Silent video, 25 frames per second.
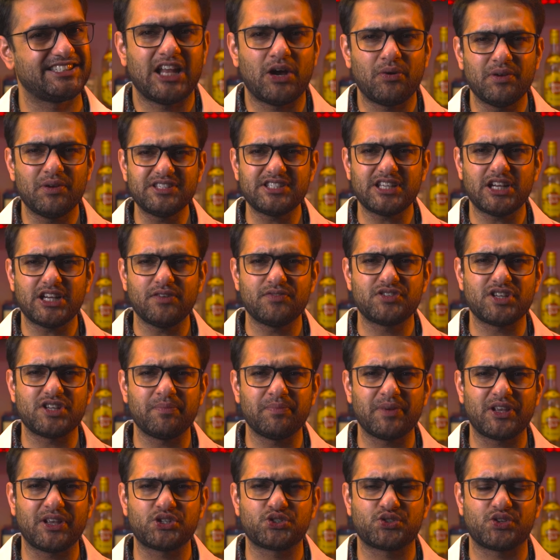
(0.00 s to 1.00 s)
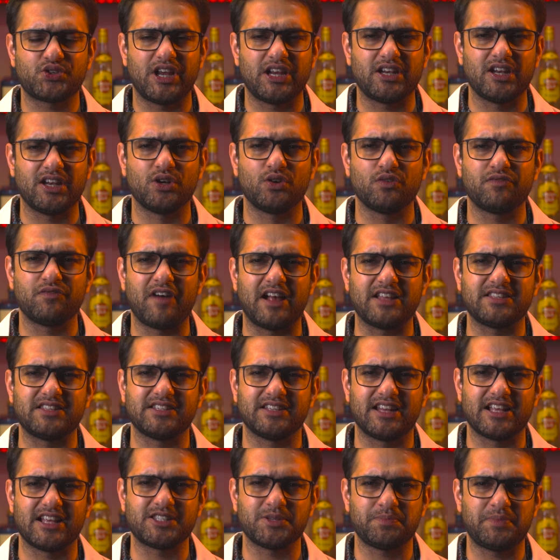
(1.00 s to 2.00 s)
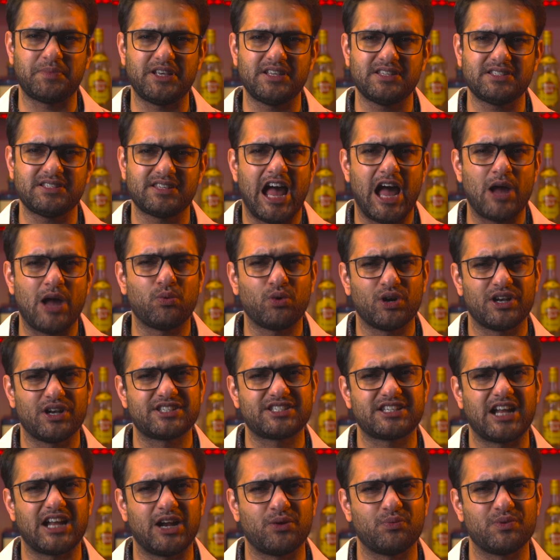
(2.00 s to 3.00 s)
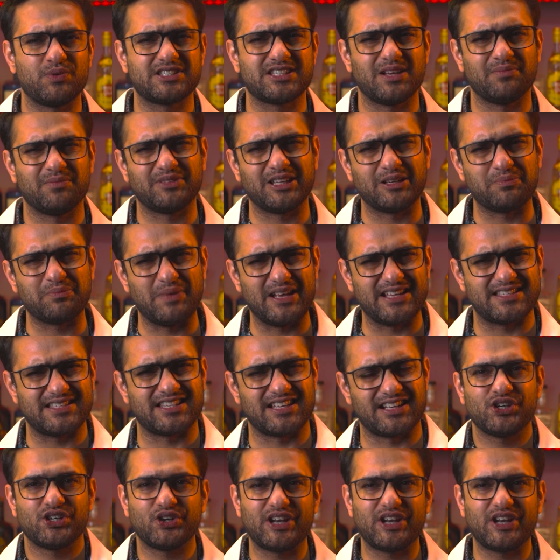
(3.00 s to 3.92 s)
Now, instead of jumping straight into fancy recipes, I want to start with something basic.